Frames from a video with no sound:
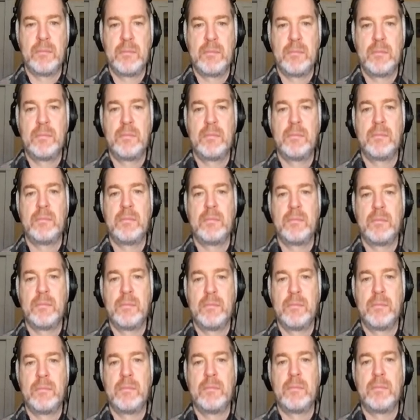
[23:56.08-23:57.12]

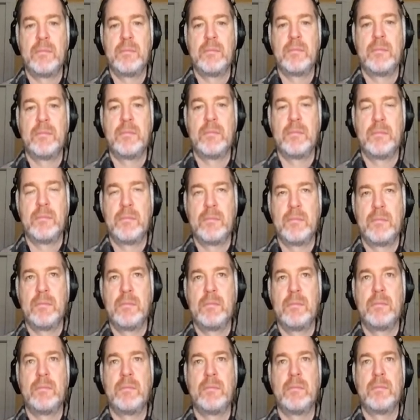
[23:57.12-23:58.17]

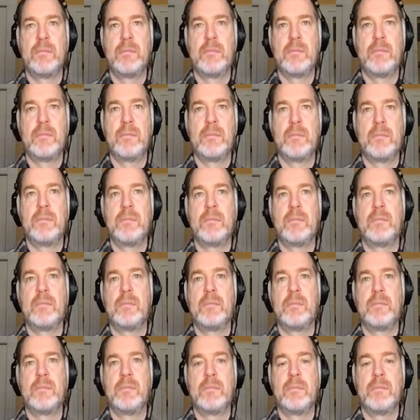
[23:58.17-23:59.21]

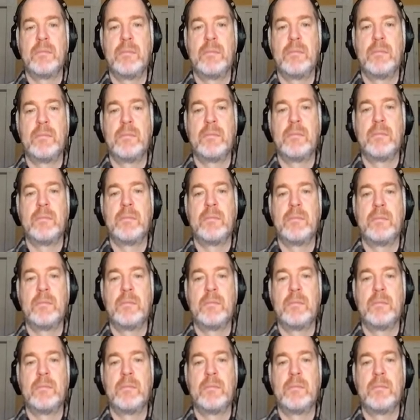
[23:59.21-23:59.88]
(not speaking)